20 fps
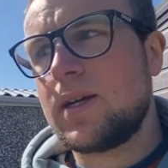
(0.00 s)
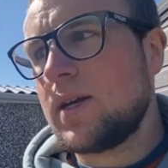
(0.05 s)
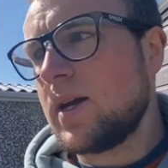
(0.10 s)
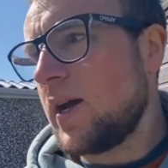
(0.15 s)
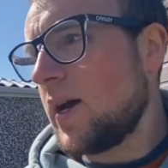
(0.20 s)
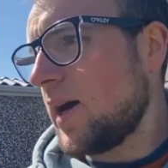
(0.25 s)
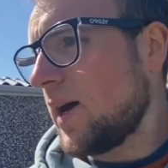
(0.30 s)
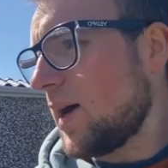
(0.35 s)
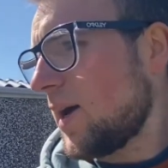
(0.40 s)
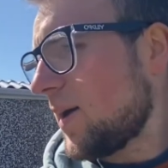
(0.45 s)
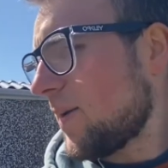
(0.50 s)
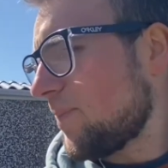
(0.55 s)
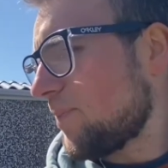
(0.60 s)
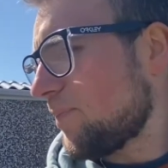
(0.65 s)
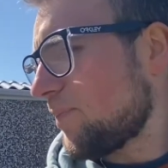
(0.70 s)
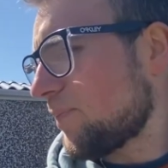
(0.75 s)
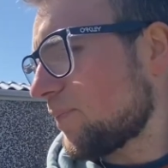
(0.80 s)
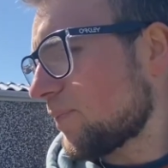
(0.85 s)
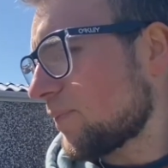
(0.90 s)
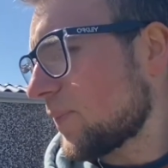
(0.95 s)

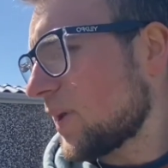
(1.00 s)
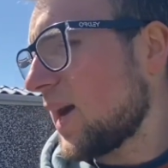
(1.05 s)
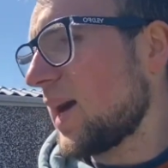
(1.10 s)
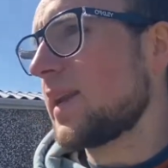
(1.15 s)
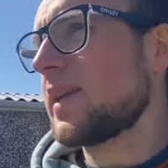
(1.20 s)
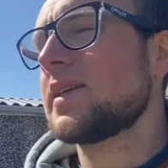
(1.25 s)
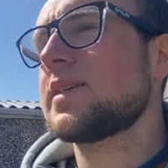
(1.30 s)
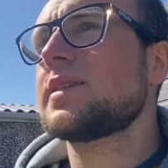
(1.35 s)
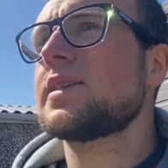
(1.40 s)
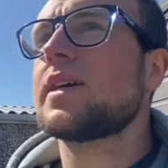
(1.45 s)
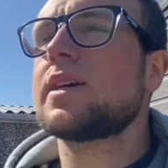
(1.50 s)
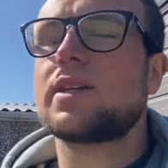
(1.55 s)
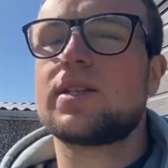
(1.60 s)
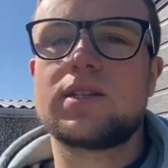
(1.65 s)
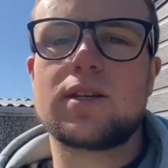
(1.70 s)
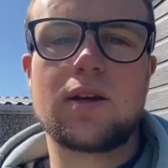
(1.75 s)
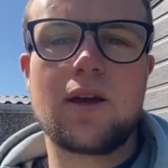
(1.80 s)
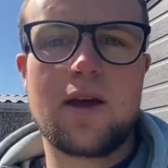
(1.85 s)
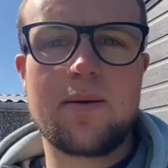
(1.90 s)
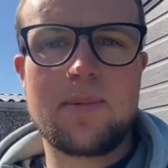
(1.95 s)
and it's nice
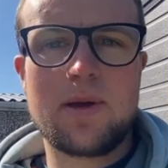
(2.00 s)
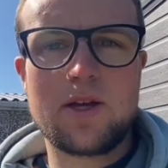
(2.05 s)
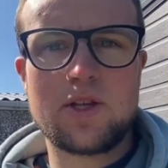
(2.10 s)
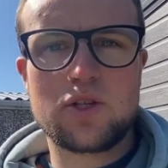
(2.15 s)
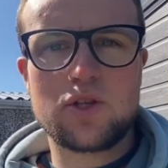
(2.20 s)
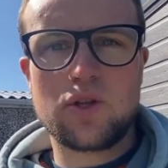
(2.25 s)
to get a bit of